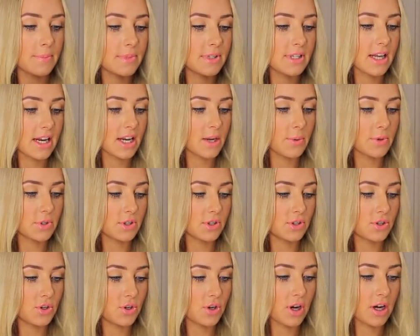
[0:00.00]
setting, which
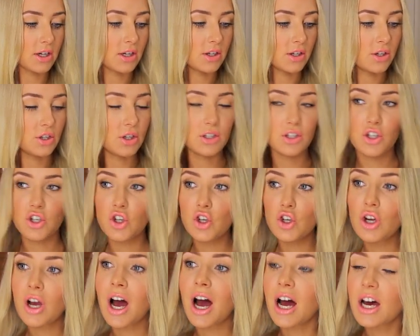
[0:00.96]
is
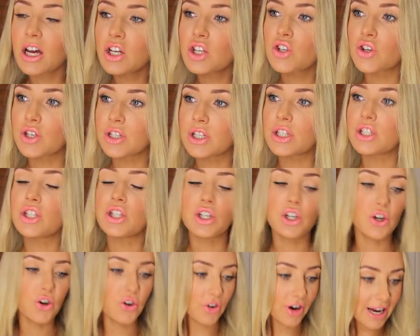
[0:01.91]
200
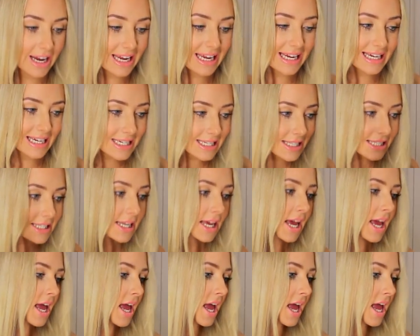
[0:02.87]
degrees.